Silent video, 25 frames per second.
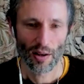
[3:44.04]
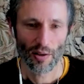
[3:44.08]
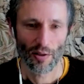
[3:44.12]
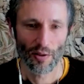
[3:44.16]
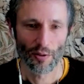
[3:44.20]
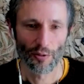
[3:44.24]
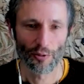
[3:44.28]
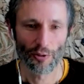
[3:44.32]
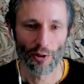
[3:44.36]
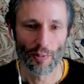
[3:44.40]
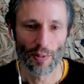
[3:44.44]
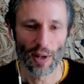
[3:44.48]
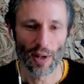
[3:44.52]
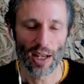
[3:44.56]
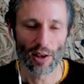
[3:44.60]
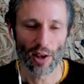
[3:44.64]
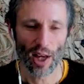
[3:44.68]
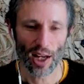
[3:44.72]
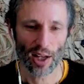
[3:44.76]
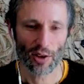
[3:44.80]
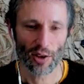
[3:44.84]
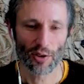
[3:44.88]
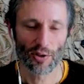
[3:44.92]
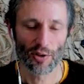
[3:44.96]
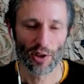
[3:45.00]
For me,
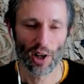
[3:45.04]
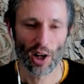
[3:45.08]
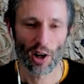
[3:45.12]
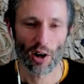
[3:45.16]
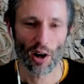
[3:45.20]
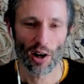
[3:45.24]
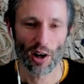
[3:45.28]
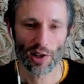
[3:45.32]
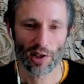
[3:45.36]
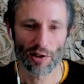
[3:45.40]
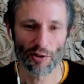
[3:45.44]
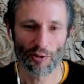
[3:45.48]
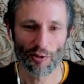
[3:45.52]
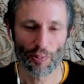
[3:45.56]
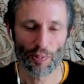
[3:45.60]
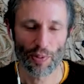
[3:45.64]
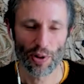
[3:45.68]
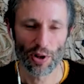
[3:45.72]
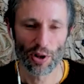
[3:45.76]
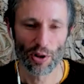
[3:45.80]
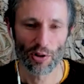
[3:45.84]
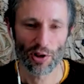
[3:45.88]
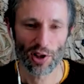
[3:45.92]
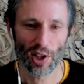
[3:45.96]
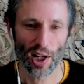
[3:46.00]
like the cost of
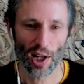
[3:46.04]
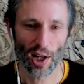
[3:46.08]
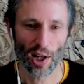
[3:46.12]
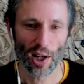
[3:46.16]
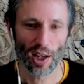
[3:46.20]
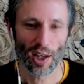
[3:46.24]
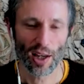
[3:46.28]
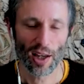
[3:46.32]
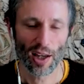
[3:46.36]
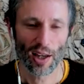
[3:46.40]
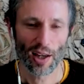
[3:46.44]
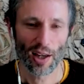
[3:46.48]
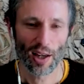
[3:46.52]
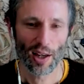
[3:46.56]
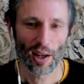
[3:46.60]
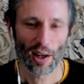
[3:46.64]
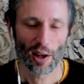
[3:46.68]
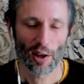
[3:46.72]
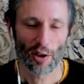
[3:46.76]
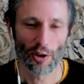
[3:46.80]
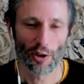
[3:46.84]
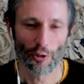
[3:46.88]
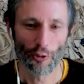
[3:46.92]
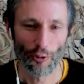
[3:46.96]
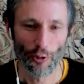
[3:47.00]
producing
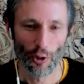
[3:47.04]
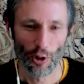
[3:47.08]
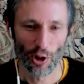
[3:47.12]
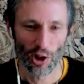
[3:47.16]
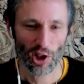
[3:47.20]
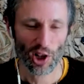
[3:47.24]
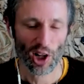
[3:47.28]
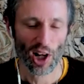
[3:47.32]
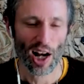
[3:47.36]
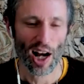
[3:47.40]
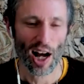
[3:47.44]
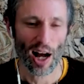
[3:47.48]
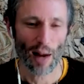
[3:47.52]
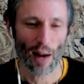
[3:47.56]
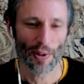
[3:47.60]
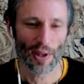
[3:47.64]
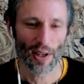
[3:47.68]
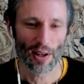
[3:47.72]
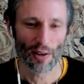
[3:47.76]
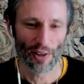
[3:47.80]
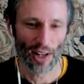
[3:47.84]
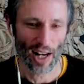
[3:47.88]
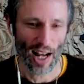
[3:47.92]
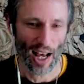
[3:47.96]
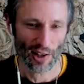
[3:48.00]
the first copy
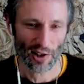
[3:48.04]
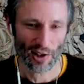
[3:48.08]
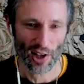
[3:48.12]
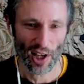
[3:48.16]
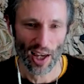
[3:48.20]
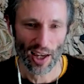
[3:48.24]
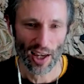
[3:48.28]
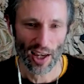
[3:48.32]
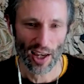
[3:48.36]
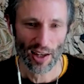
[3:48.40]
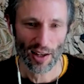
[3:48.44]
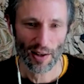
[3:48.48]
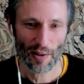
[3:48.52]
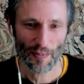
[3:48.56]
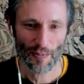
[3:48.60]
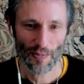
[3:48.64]
of an essay,